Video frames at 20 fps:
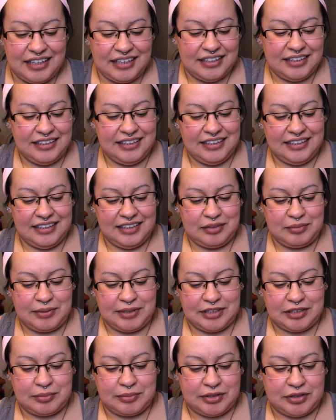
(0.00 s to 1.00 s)
It
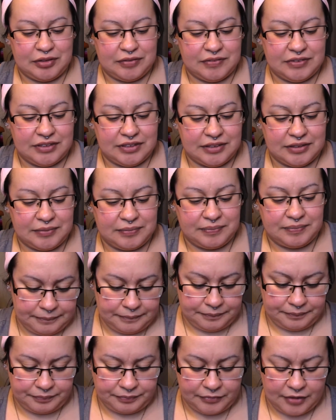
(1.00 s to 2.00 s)
makes me nervous.
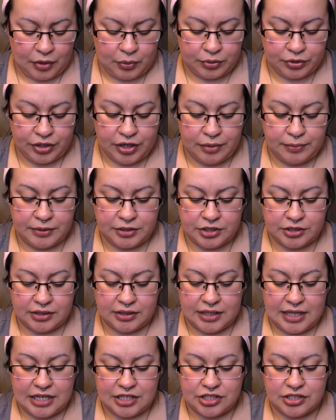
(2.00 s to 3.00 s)
I wonder how much the
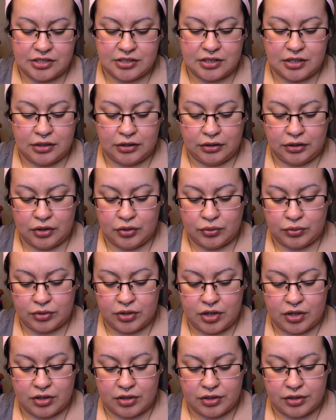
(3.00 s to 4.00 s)
lashes alone
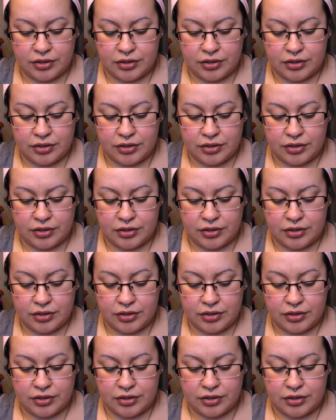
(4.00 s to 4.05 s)
are